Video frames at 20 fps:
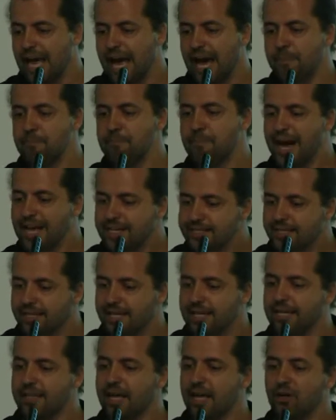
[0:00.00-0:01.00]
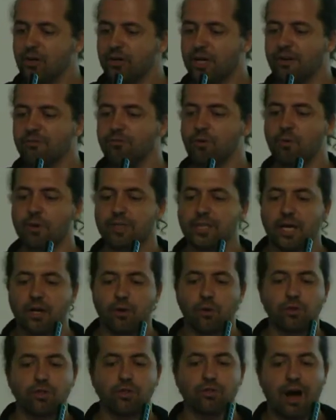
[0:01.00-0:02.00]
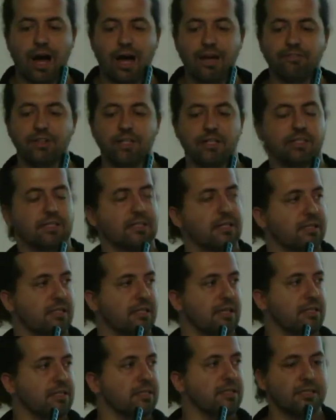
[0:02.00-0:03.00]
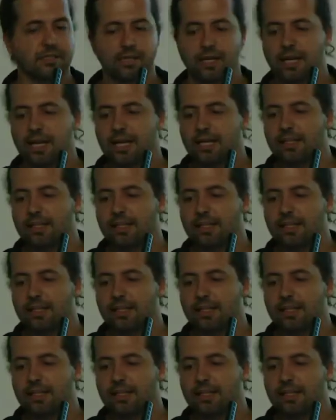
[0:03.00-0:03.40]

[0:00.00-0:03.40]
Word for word: And basically, they're looking for what they call driver assistants